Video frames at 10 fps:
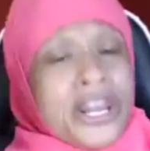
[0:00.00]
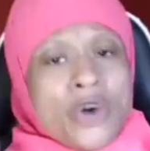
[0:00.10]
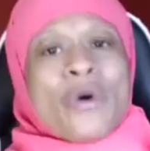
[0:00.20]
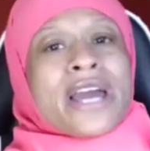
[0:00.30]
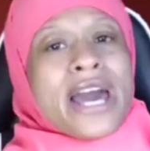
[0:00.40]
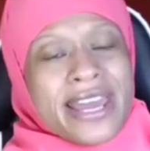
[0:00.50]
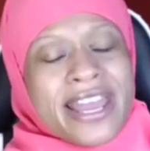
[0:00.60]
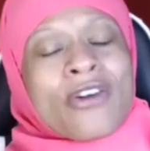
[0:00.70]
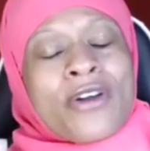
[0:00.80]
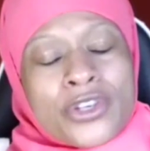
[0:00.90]
I know what kind of
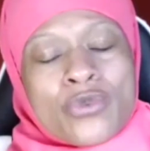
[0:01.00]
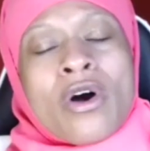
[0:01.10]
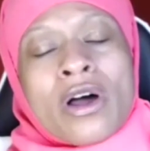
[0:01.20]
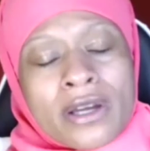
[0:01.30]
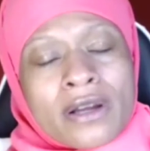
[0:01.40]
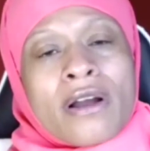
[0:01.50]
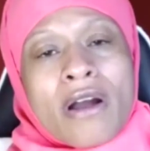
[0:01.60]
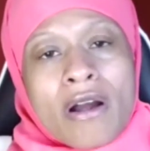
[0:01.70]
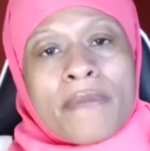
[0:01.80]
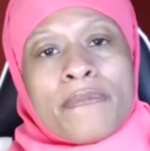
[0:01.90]
era you all are
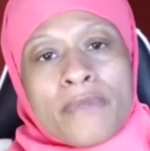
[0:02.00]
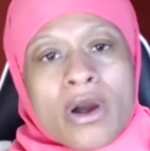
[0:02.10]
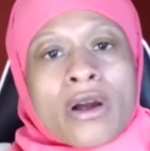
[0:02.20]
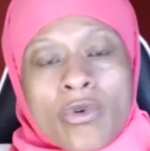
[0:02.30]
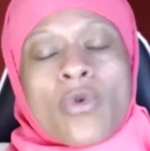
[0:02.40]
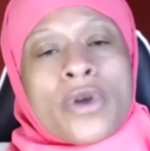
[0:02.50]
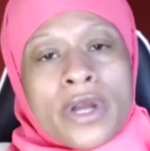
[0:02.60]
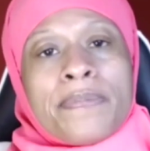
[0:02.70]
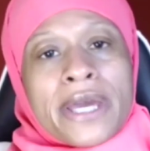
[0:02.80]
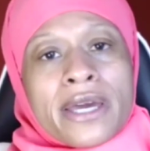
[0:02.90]
are are
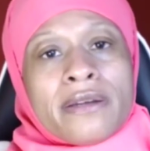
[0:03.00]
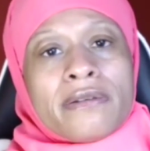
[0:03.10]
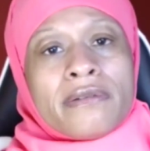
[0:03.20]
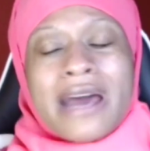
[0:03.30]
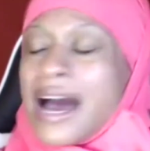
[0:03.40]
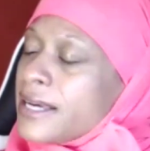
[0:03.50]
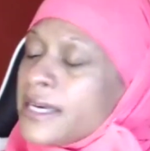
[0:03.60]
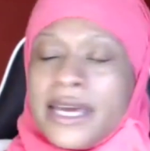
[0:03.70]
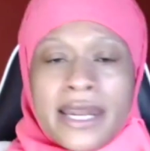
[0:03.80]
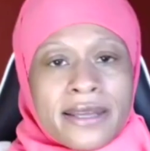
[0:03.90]
growing up in. I
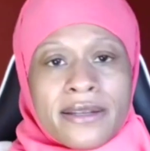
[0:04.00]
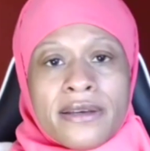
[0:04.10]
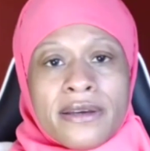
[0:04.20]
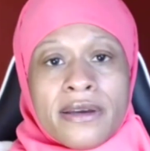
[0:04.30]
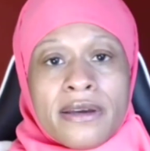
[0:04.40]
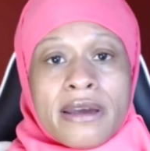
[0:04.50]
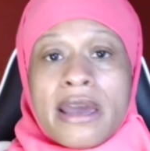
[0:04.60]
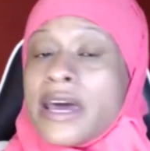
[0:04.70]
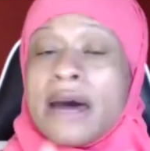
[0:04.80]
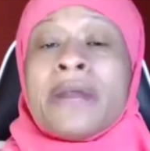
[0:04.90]
get it.
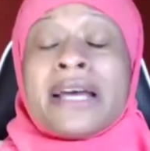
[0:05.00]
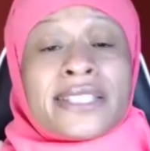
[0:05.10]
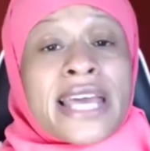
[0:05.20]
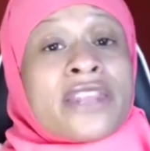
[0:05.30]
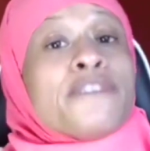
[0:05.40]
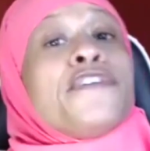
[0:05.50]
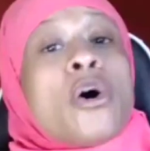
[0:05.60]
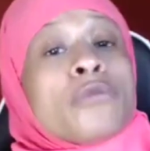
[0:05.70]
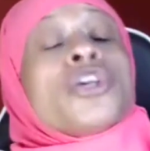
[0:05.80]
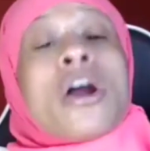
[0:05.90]
And I'm not saying the
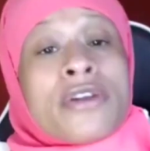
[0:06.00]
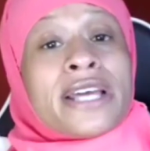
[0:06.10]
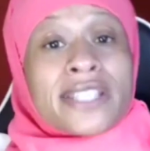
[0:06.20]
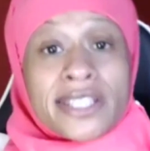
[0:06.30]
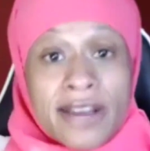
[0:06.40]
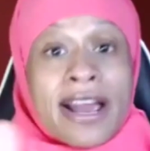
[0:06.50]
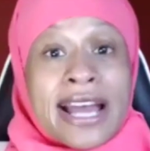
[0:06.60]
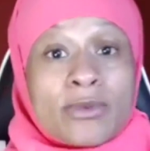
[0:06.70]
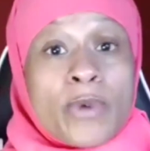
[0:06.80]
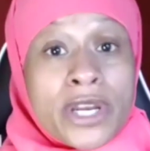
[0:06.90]
phones aren't necessary,
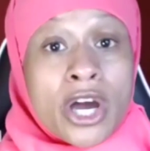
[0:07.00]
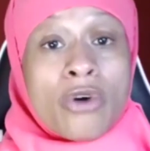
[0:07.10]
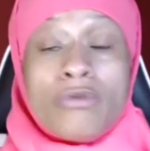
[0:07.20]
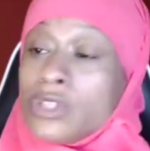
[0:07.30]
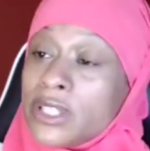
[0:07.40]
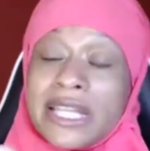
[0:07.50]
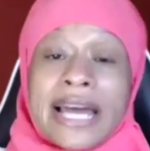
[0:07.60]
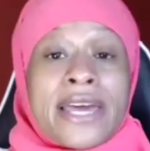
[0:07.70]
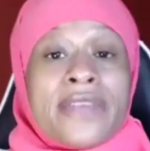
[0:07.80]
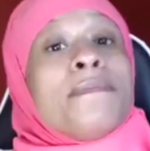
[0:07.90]
as we know, just
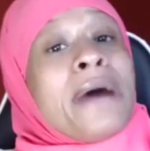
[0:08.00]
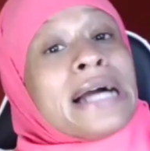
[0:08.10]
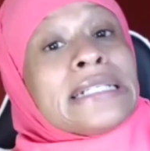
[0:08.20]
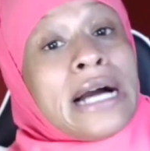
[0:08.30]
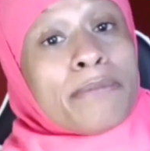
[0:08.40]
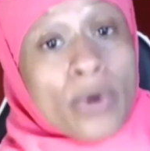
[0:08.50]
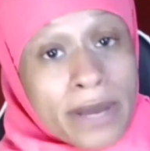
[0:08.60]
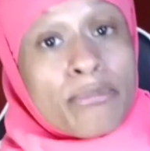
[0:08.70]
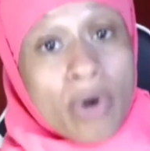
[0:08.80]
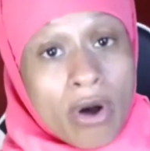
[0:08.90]
like in the
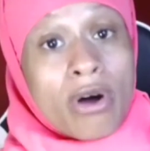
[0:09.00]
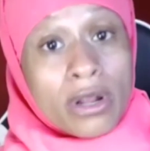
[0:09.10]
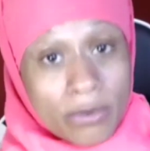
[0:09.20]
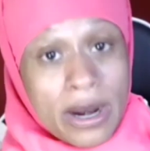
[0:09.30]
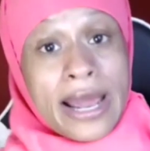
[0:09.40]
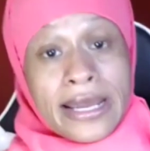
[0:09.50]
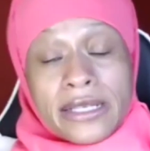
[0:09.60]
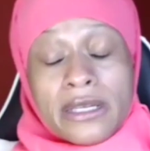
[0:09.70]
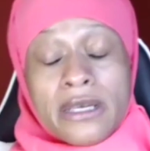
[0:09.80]
Montgomery brawl, right?